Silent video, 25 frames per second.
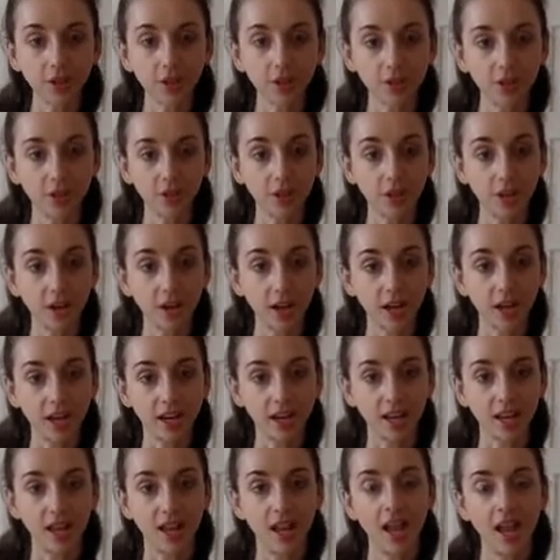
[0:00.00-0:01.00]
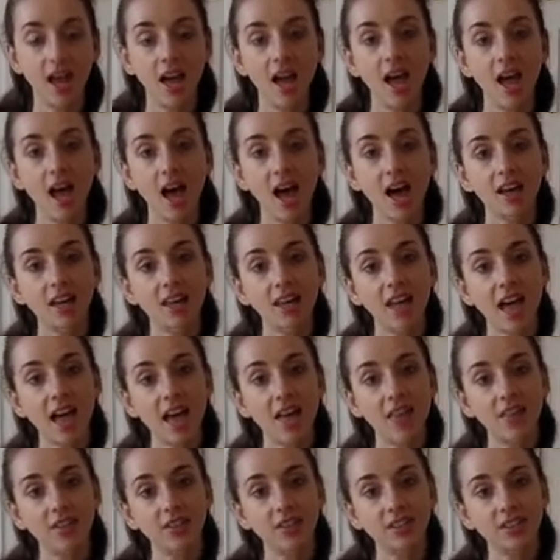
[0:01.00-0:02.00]
Good. Again,
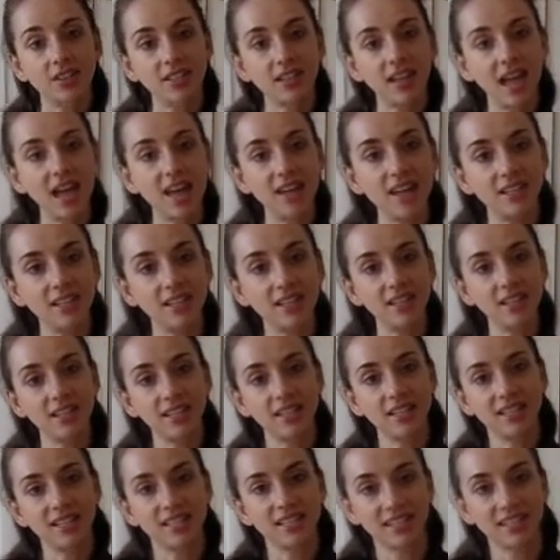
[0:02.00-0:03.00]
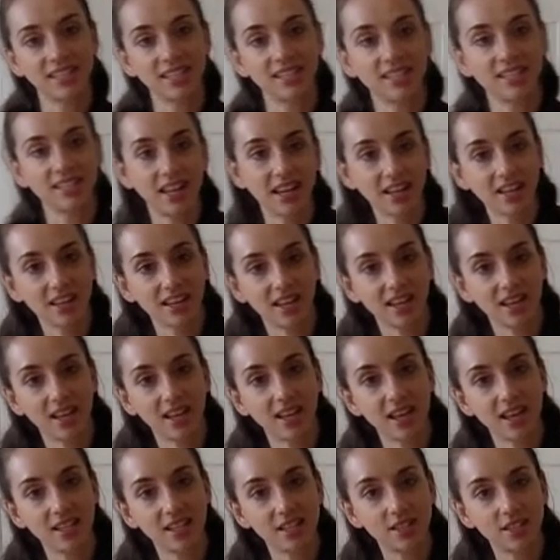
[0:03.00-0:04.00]
there's a tendency to sink
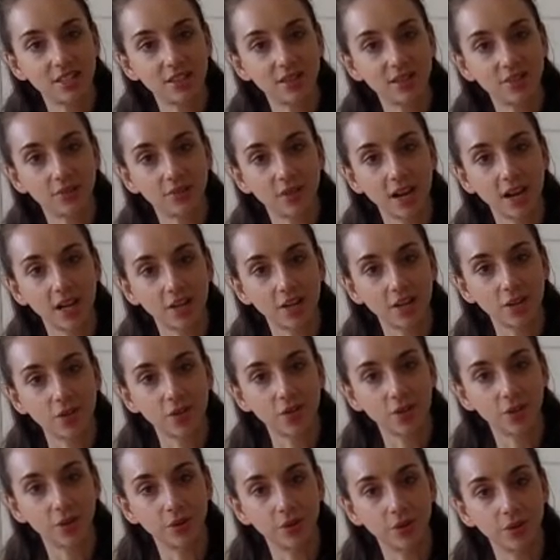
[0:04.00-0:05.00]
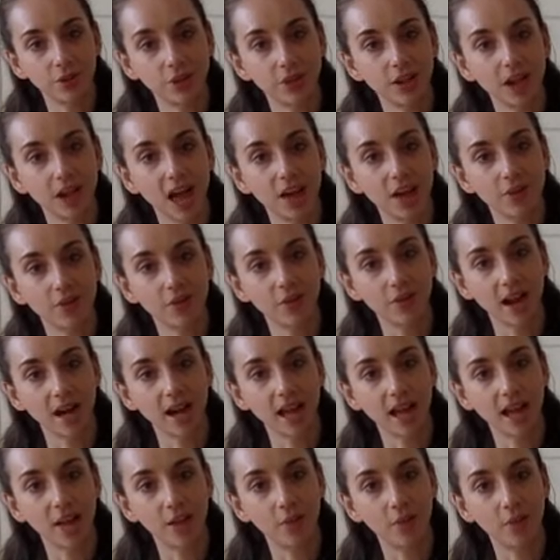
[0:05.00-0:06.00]
into the right shoulder and right
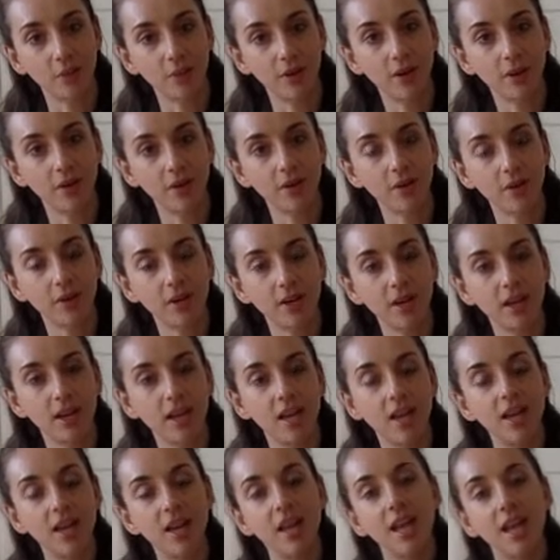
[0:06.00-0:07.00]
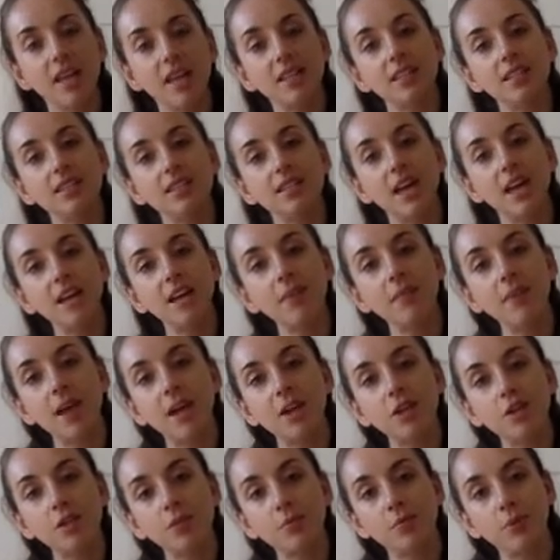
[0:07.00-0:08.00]
elbow. Instead,
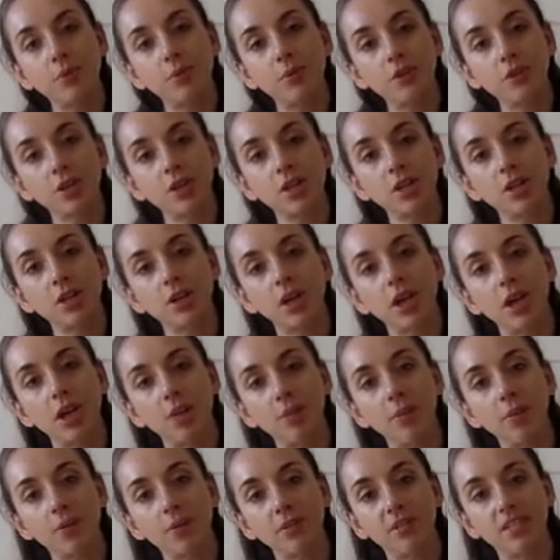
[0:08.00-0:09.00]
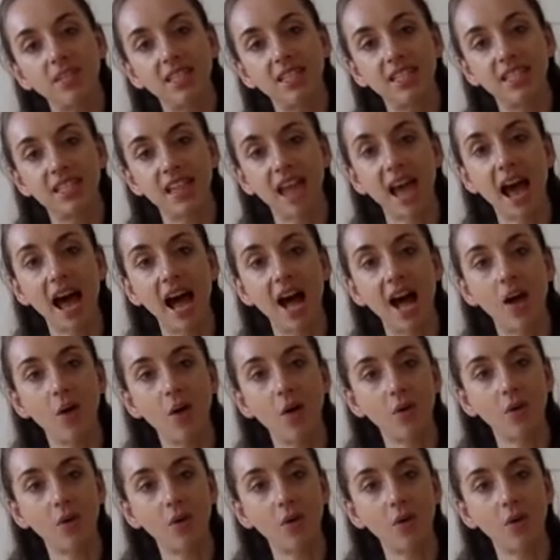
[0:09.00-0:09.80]
imagine pushing your elbow down